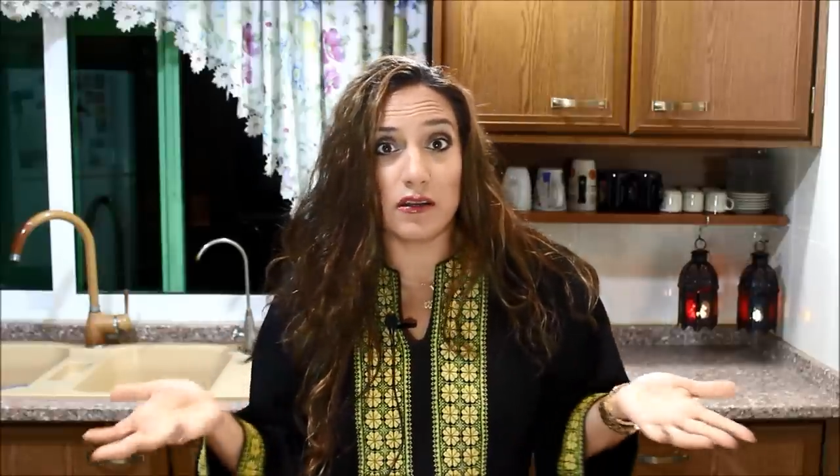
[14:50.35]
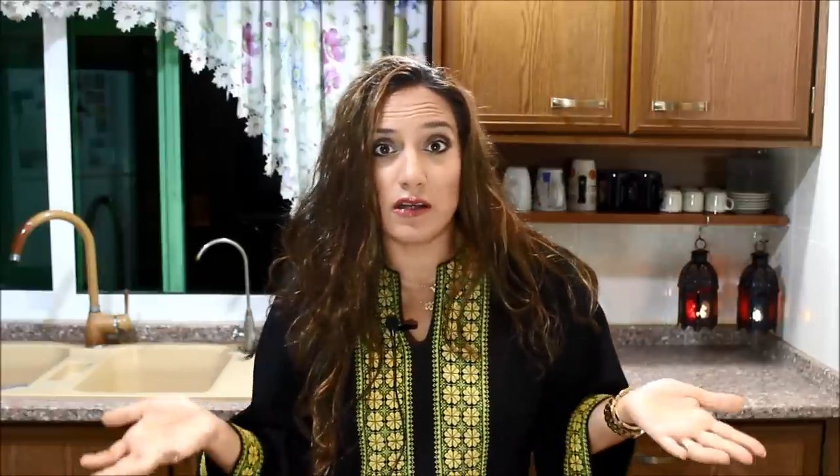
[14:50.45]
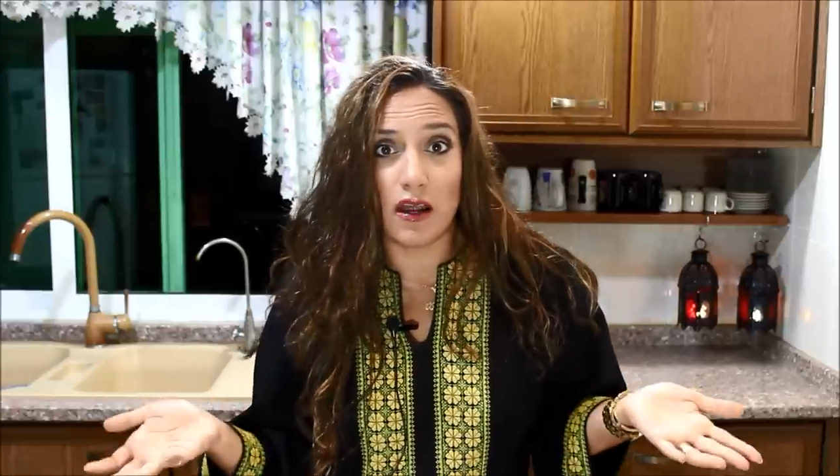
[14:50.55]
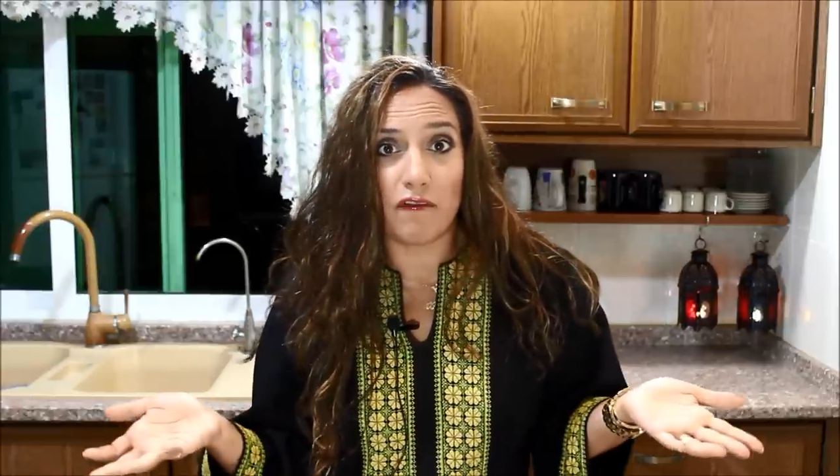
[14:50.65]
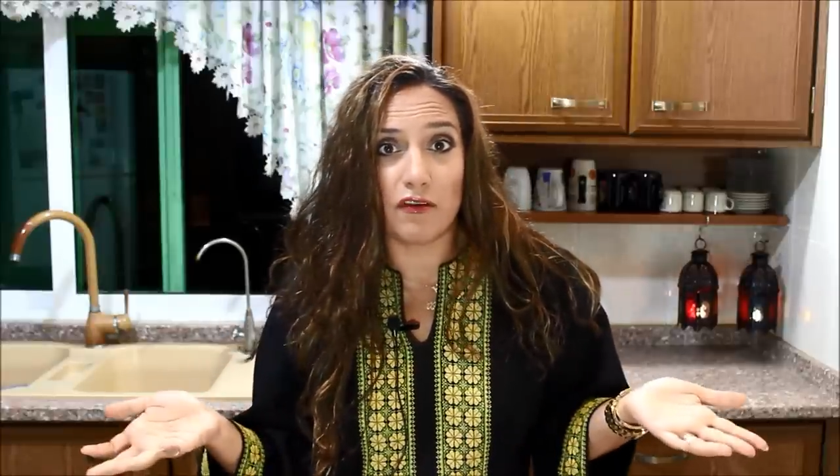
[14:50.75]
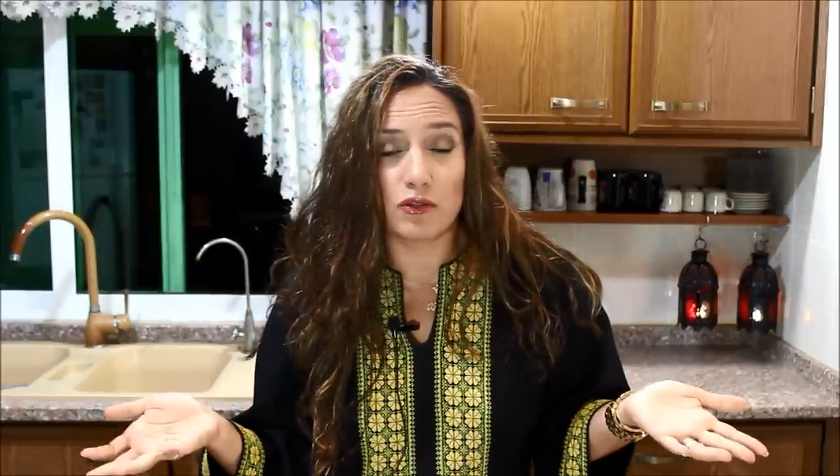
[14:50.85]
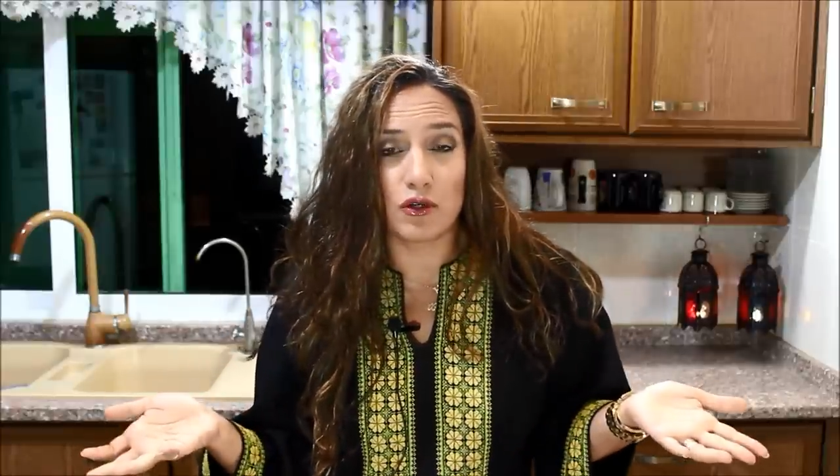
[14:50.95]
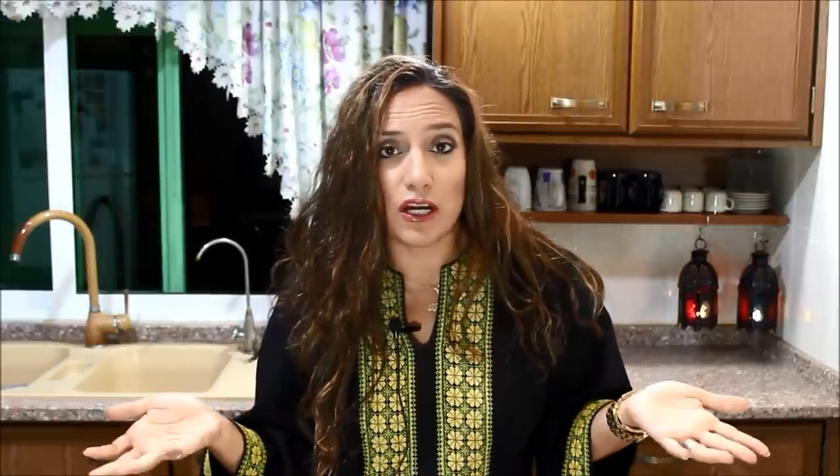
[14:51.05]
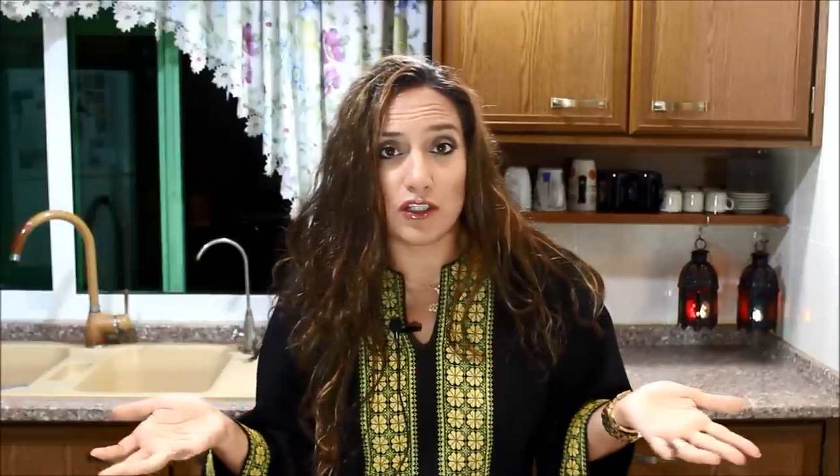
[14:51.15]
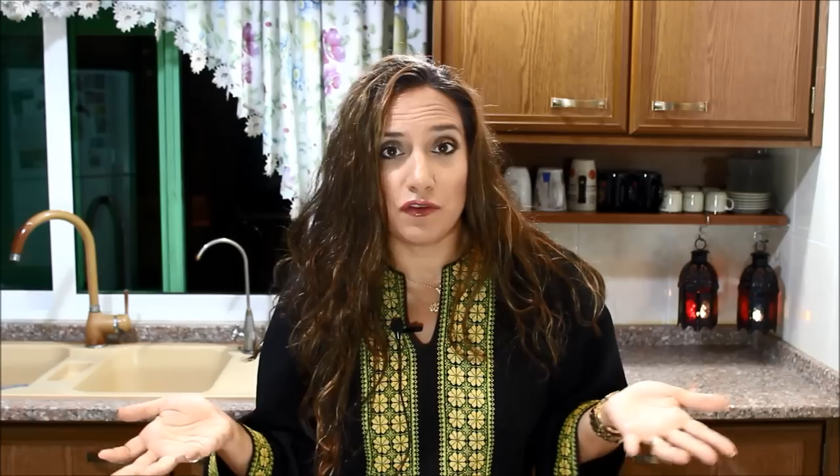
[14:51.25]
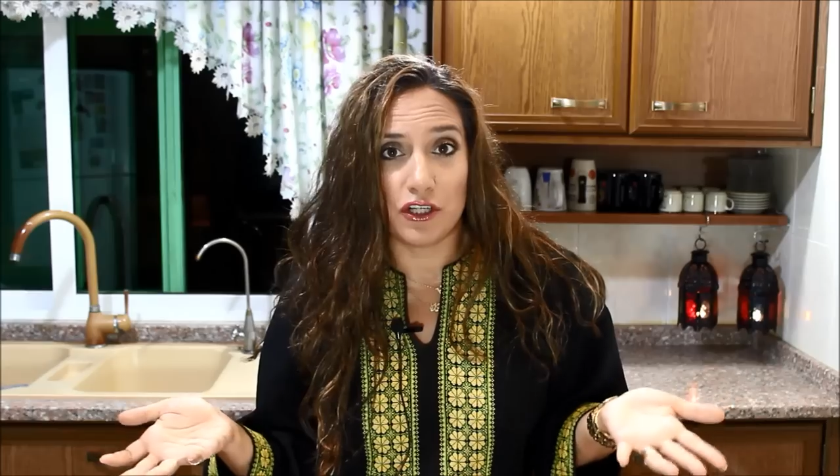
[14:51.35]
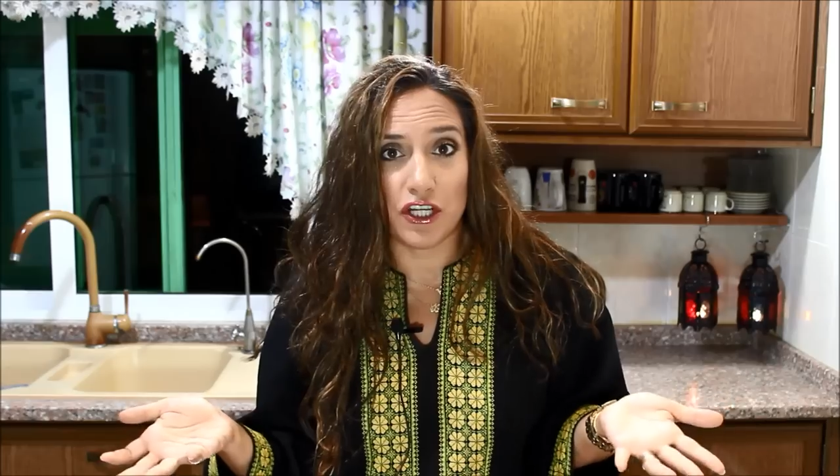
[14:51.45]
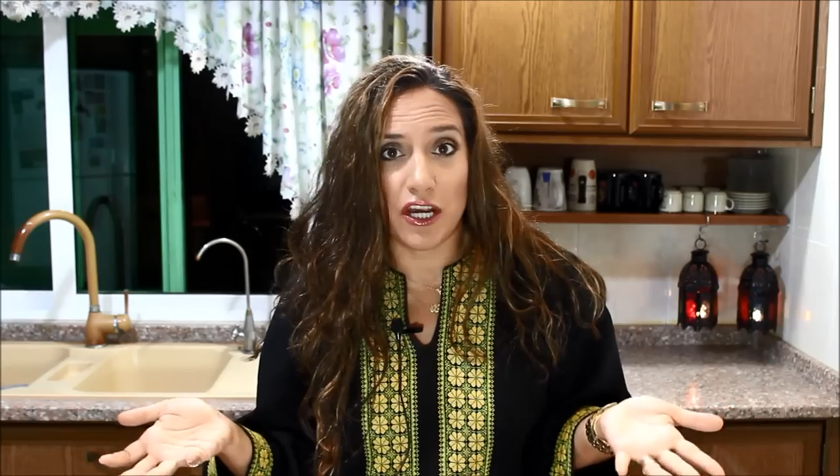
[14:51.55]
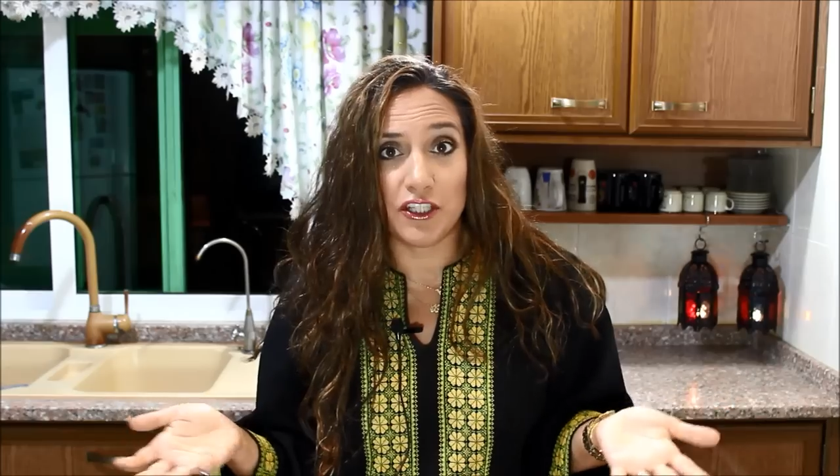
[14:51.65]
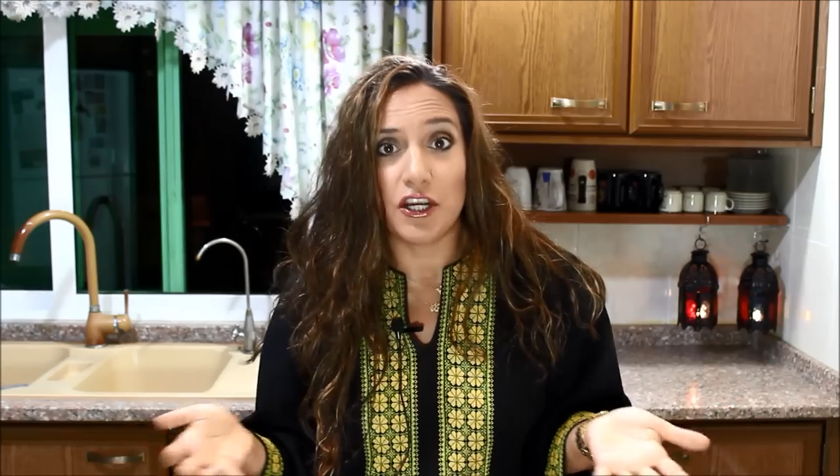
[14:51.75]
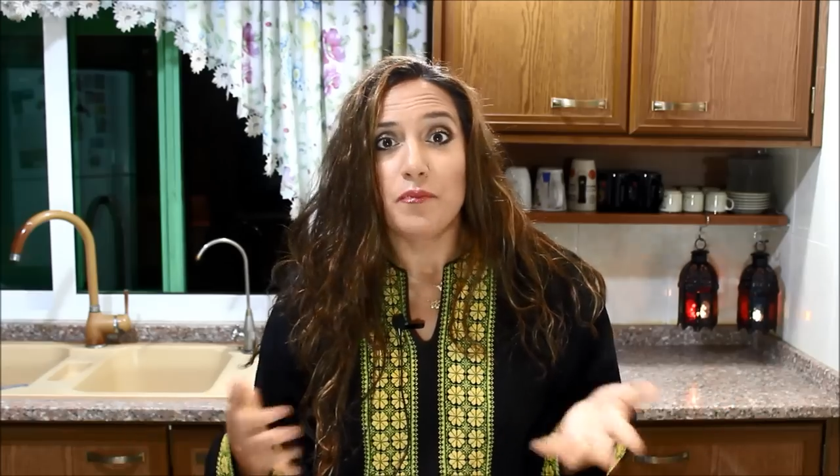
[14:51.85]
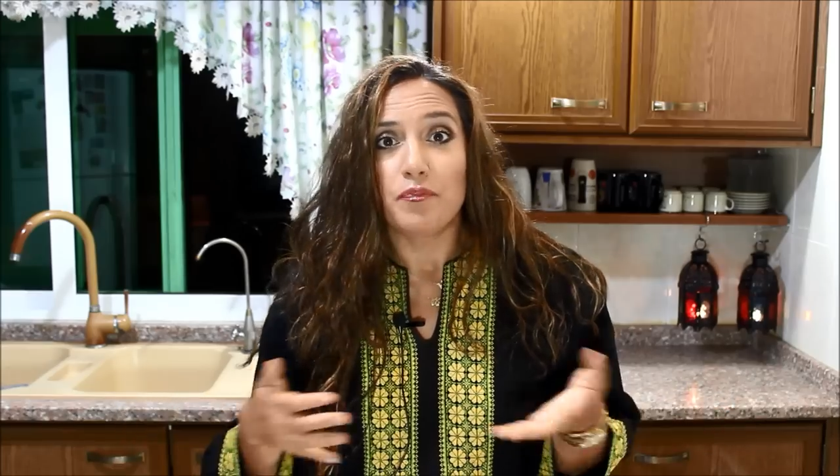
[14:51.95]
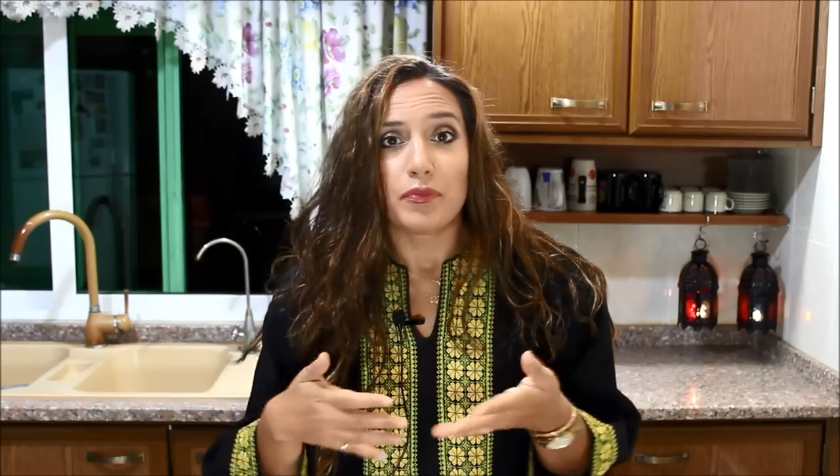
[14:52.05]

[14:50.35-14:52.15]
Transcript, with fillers: atayef from scratch for a change.